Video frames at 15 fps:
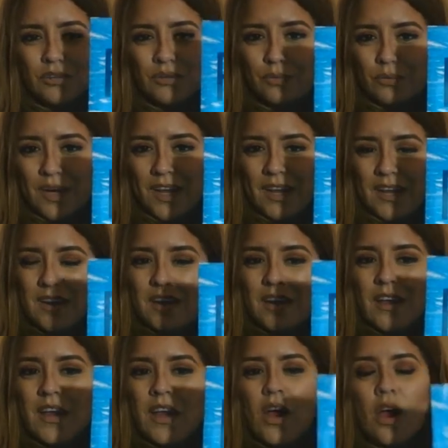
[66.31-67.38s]
to red
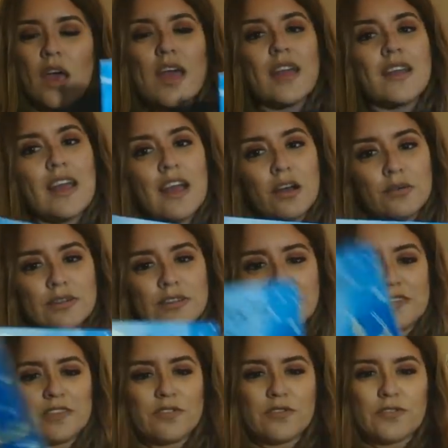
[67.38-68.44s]
and how it's
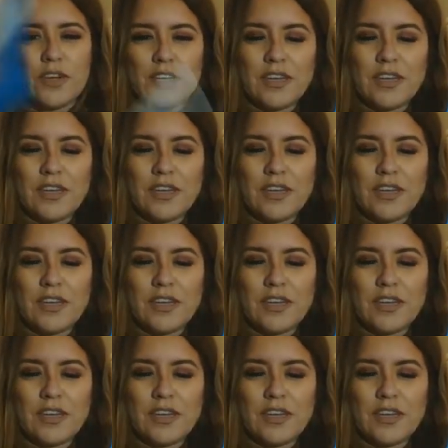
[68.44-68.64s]
different.